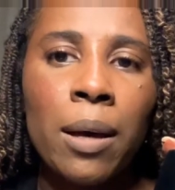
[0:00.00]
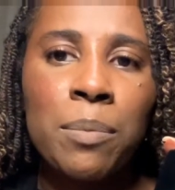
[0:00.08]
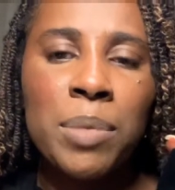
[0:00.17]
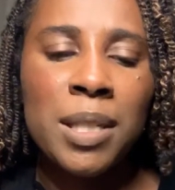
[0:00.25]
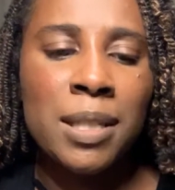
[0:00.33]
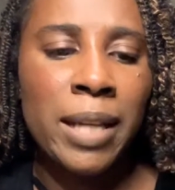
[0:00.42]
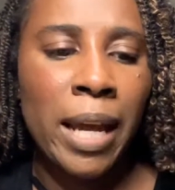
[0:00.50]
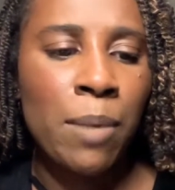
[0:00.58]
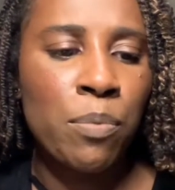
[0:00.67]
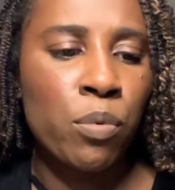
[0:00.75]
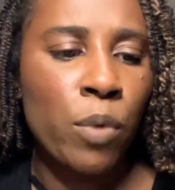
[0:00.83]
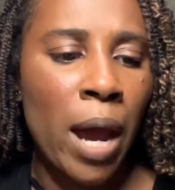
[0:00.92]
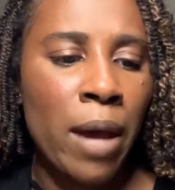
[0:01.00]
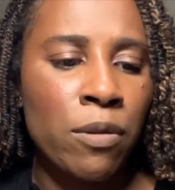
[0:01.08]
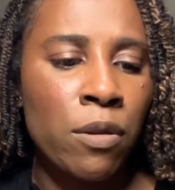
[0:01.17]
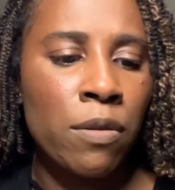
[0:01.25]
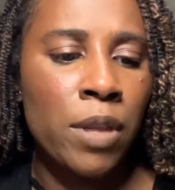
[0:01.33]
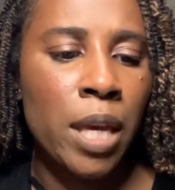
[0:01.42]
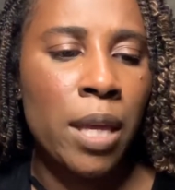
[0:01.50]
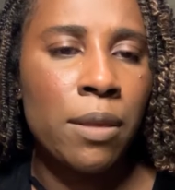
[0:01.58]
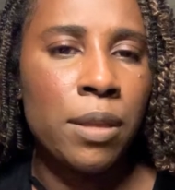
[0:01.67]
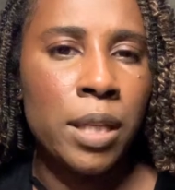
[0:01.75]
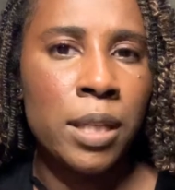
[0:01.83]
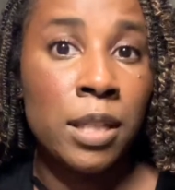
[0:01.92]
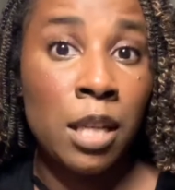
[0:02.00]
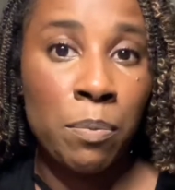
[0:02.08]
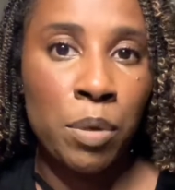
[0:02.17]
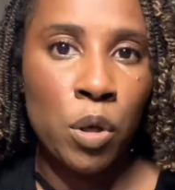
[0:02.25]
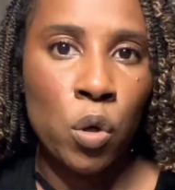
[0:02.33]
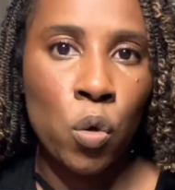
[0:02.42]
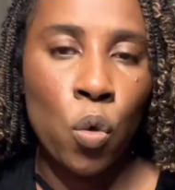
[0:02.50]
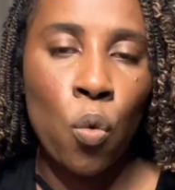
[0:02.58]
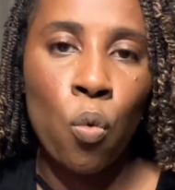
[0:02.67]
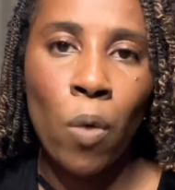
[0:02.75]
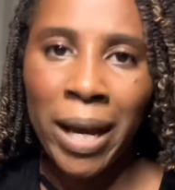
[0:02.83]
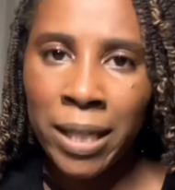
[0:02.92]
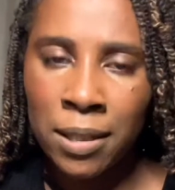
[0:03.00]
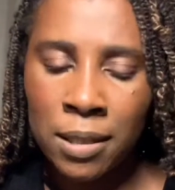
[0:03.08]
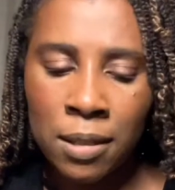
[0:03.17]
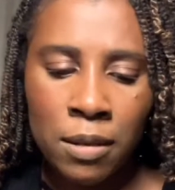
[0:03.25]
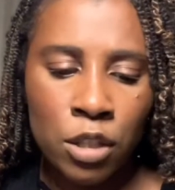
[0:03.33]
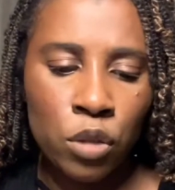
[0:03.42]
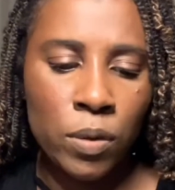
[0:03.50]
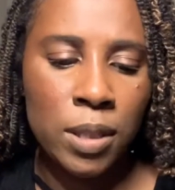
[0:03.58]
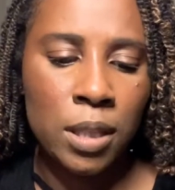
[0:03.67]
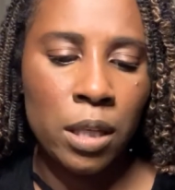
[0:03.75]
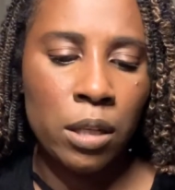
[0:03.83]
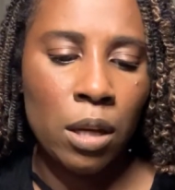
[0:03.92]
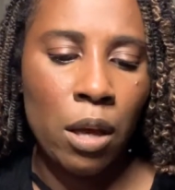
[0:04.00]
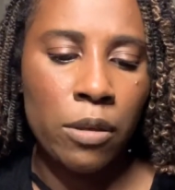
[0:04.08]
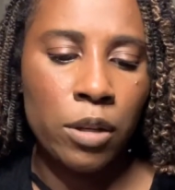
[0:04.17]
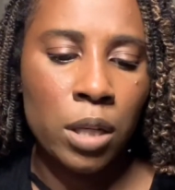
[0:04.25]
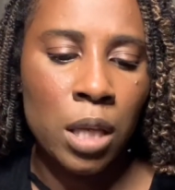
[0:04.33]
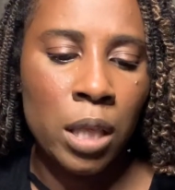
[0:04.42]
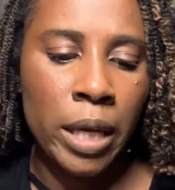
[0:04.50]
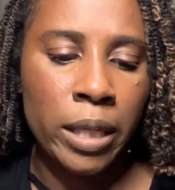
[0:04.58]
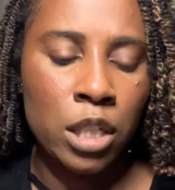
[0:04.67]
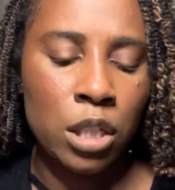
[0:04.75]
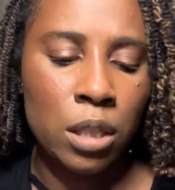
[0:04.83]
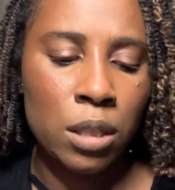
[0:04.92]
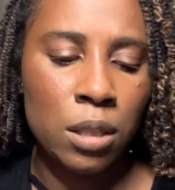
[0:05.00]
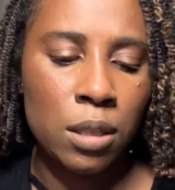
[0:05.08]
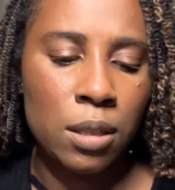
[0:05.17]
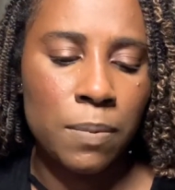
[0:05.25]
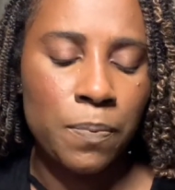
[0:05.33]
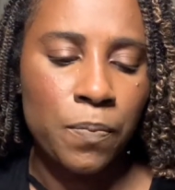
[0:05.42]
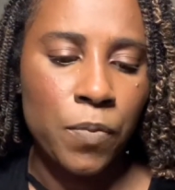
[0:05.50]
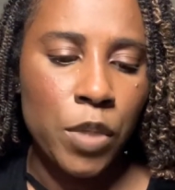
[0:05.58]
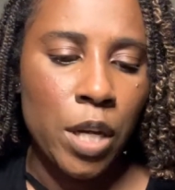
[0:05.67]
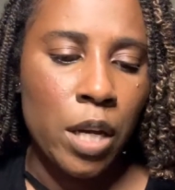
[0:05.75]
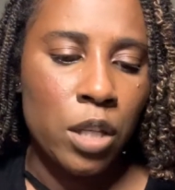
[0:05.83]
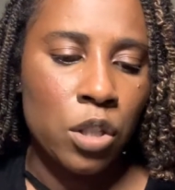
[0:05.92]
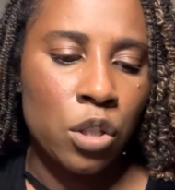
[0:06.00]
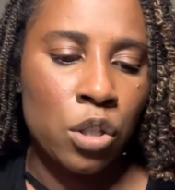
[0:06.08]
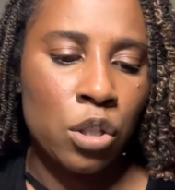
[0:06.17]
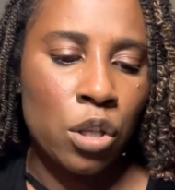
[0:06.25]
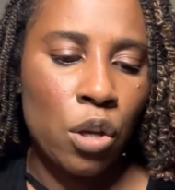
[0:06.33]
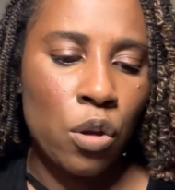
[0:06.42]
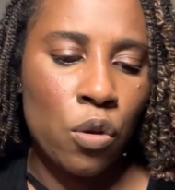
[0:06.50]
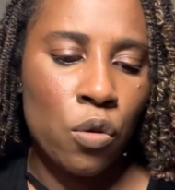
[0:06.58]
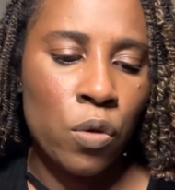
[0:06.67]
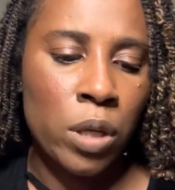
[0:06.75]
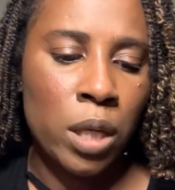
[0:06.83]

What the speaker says: stamp rather than the typical white that you'll see in other collections. So